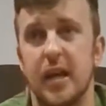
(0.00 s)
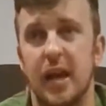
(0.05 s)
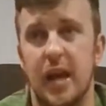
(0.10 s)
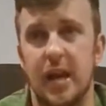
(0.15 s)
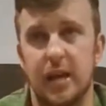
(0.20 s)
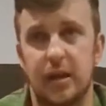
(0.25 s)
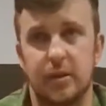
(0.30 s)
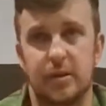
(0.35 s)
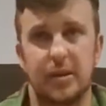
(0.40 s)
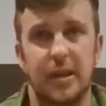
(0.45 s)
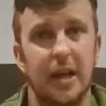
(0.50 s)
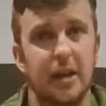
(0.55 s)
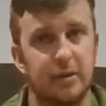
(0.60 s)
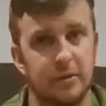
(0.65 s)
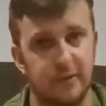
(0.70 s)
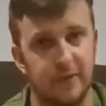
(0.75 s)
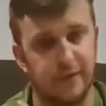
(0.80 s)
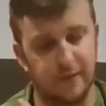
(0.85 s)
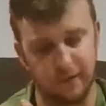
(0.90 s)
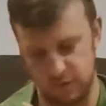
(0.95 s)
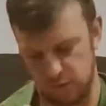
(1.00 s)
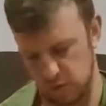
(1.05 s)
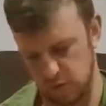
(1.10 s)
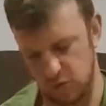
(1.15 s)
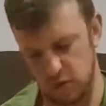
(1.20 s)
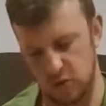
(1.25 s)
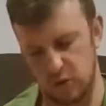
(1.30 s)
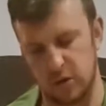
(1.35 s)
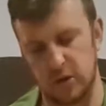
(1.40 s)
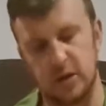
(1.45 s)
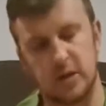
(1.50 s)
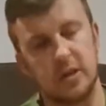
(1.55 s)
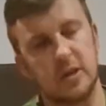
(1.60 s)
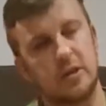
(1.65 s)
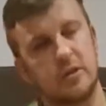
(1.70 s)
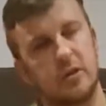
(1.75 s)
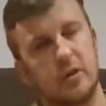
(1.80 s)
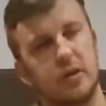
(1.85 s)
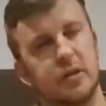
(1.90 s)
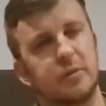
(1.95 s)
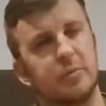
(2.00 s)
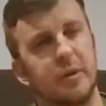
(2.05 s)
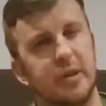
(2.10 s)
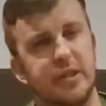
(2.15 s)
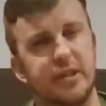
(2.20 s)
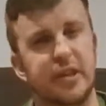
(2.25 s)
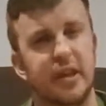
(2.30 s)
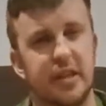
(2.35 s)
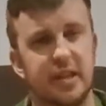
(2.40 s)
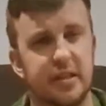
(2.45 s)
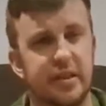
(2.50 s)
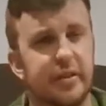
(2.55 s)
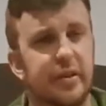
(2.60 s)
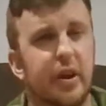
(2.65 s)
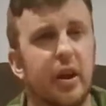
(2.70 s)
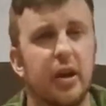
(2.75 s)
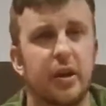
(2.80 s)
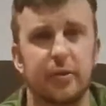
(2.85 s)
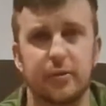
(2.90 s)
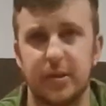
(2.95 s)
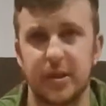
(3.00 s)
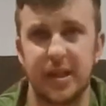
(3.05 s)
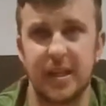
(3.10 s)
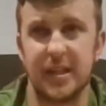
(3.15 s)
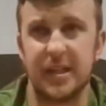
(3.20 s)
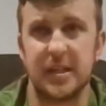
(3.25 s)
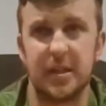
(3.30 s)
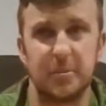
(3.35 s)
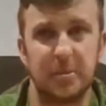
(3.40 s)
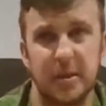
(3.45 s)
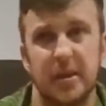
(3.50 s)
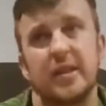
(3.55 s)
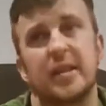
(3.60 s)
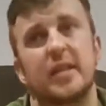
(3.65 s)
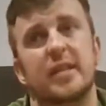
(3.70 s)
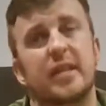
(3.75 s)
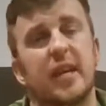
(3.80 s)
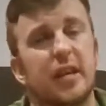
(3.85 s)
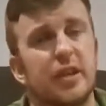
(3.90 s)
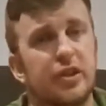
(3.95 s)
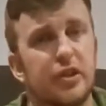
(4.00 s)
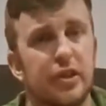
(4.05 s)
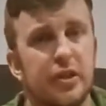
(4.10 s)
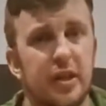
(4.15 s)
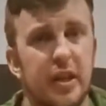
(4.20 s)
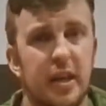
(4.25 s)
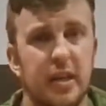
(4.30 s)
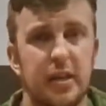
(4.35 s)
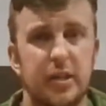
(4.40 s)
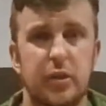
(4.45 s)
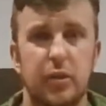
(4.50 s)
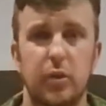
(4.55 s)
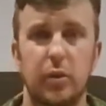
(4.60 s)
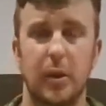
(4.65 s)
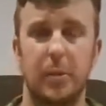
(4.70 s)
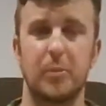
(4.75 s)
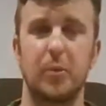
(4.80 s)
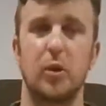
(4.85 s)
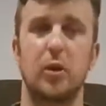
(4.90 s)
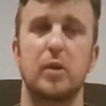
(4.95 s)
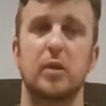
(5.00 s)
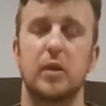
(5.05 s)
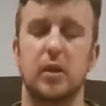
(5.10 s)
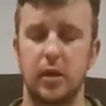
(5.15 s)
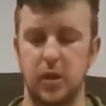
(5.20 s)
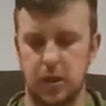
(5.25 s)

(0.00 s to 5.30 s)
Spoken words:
And I'll lay on the floor across my chest to kind of release a bit of the tension there, so I'm not